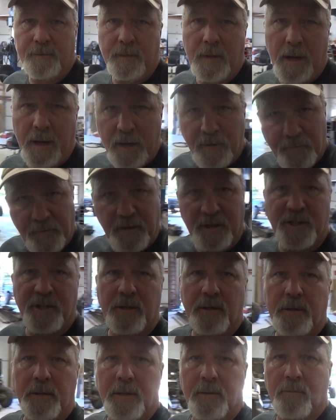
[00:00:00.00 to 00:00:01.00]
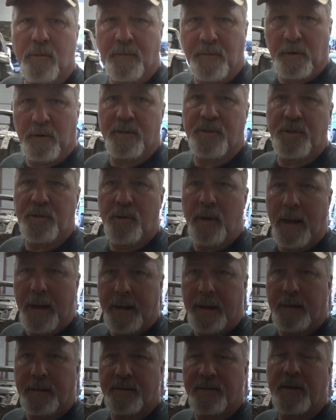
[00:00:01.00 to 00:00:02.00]
I affectionately refer to
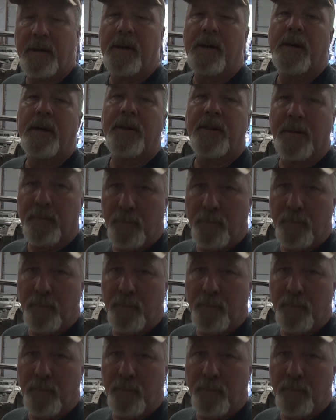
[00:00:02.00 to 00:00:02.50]
as the